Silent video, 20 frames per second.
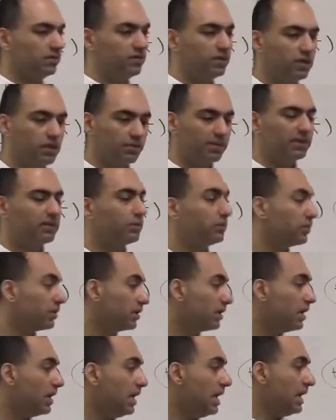Forget about the
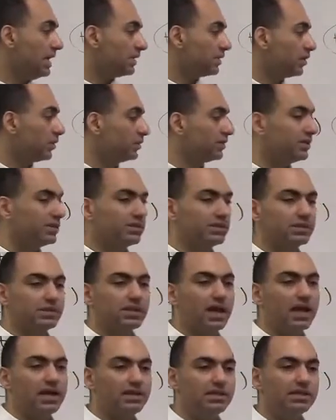word. So
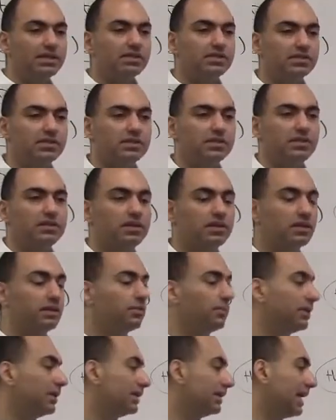scientists,
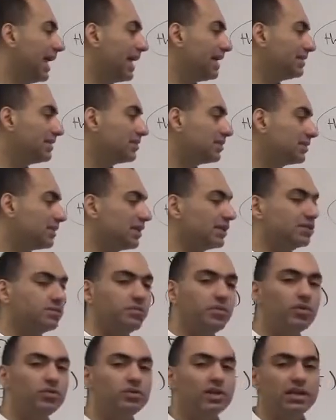well, cancer cells
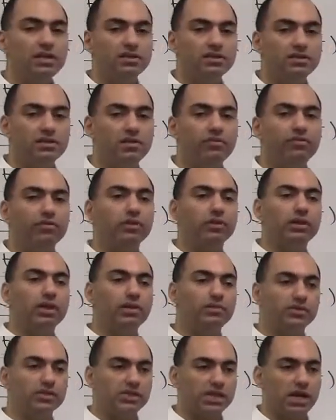mutate differently
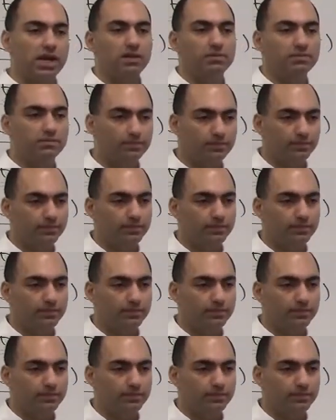every time.